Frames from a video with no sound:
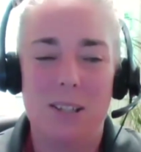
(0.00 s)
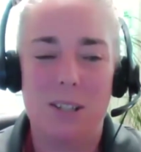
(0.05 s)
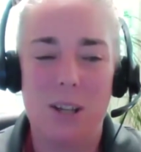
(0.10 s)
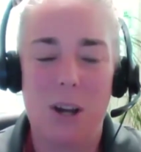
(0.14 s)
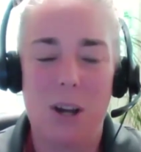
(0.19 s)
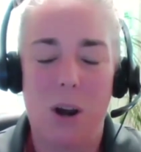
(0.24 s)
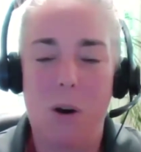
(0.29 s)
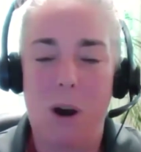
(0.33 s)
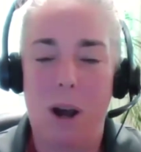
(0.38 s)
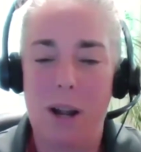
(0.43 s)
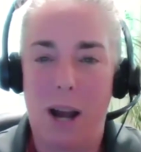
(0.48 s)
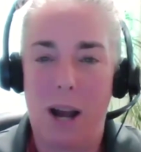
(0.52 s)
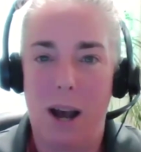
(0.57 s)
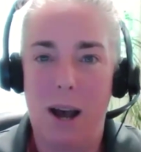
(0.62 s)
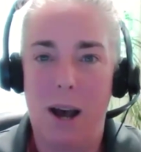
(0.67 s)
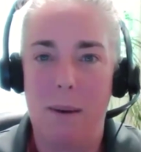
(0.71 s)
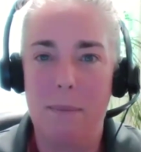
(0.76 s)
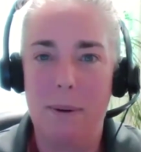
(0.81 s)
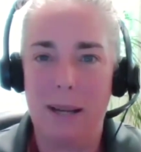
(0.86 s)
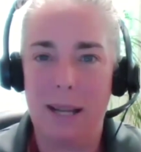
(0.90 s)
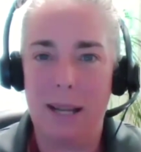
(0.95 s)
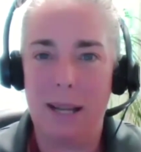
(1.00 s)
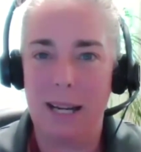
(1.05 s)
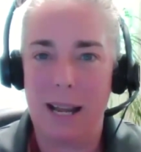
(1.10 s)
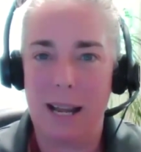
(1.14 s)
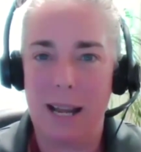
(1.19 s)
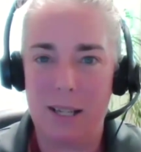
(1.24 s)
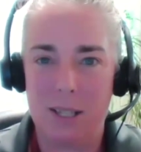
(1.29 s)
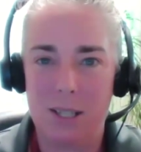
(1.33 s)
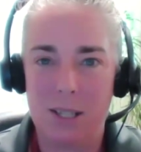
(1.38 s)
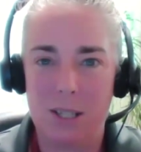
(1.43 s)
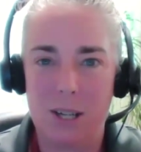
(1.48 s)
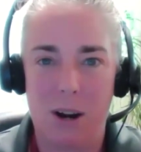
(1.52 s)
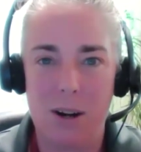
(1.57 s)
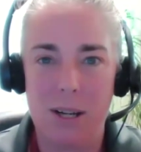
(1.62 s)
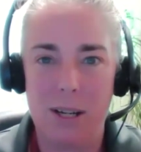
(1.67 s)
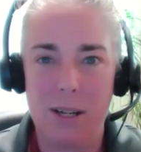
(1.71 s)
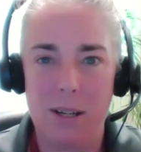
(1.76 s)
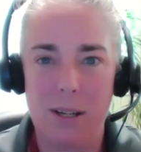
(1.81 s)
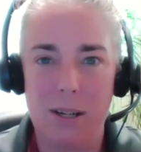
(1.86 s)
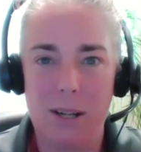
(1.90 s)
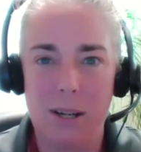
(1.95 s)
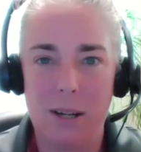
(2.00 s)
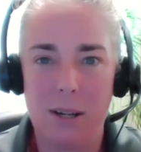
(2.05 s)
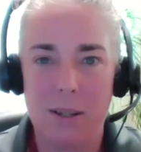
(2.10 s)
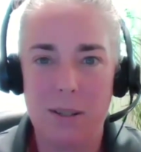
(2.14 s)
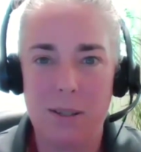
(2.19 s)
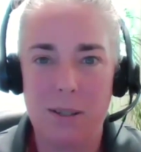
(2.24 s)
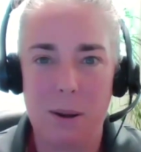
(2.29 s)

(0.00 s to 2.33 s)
So I'm going to get us started.